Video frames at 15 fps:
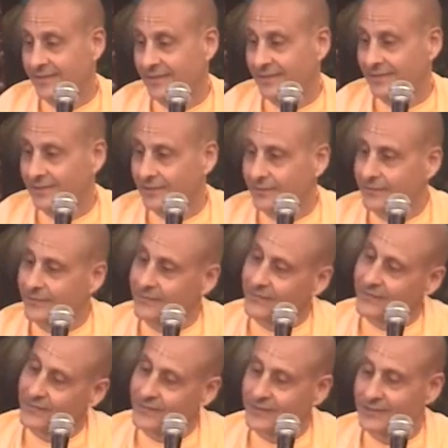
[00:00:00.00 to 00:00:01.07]
you
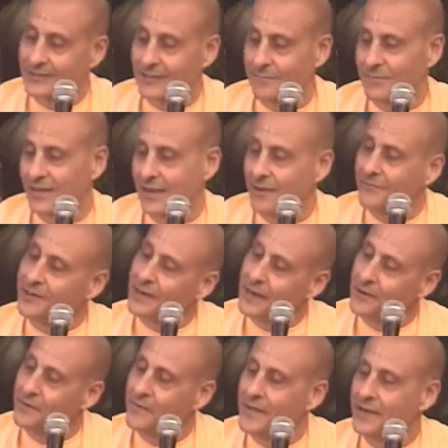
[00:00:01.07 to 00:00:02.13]
know, every
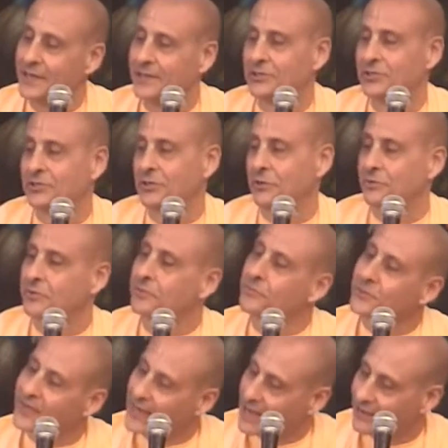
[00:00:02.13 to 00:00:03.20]
now and then he'd show
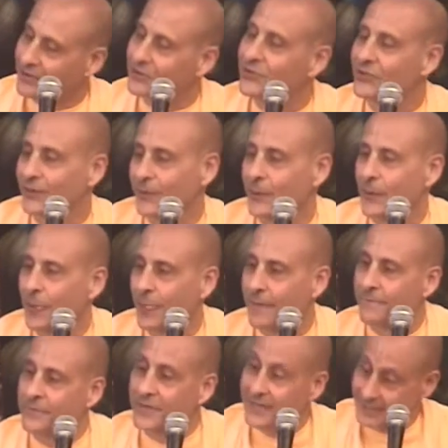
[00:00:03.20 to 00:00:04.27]
the reality.
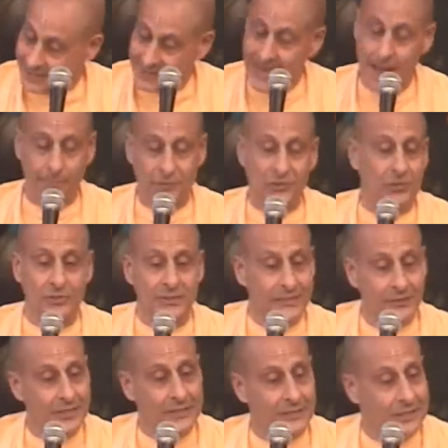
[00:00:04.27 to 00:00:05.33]
He'd capture
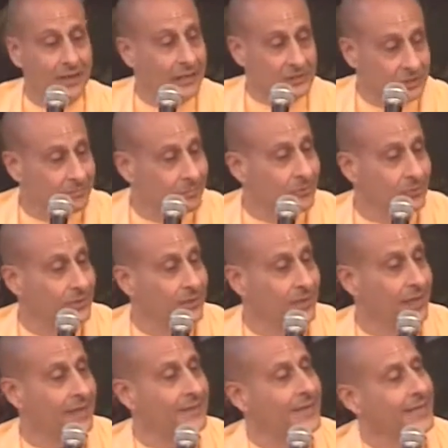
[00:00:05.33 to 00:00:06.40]
Hiranyakashipu,
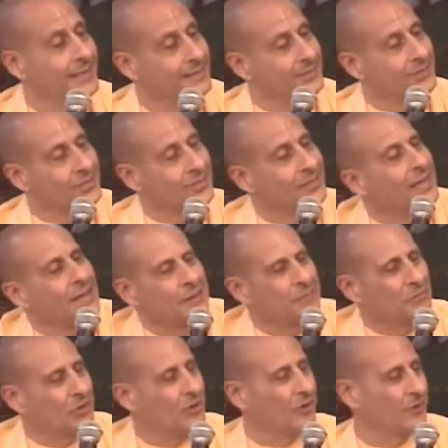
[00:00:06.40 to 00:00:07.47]
and then he'd just let
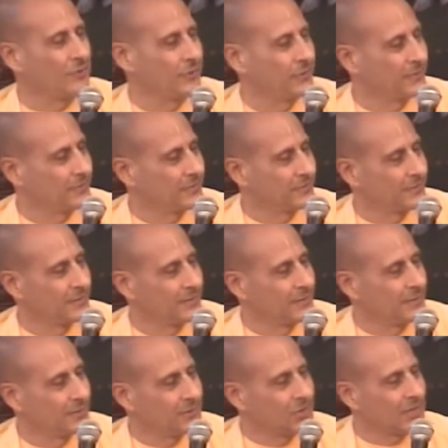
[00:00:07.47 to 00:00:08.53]
him go.
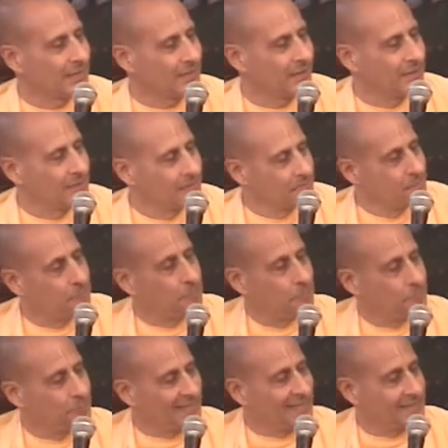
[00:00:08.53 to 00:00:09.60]
Just like a
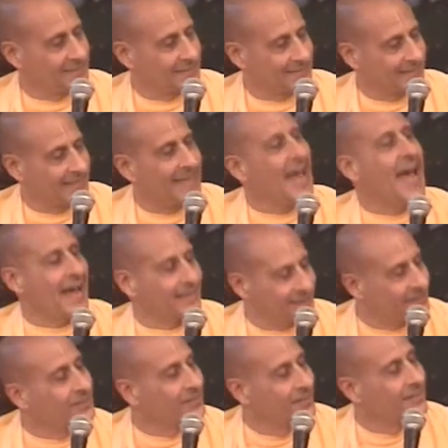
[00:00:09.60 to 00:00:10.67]
big
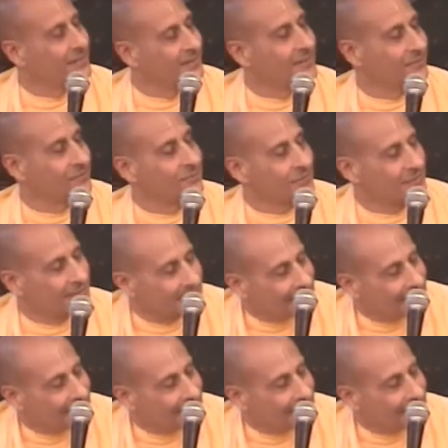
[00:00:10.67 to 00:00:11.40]
cat with a